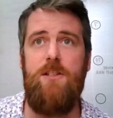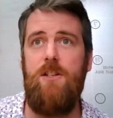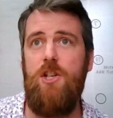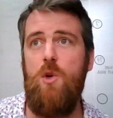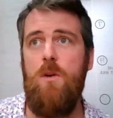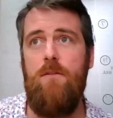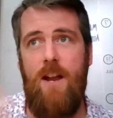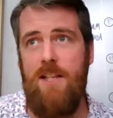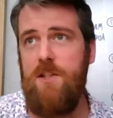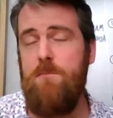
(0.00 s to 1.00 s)
And new
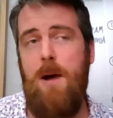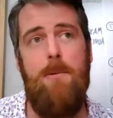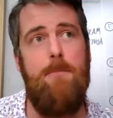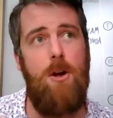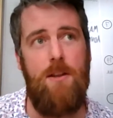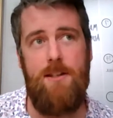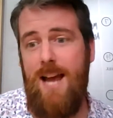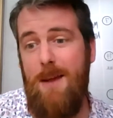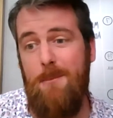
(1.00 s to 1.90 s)
events pop up all the time,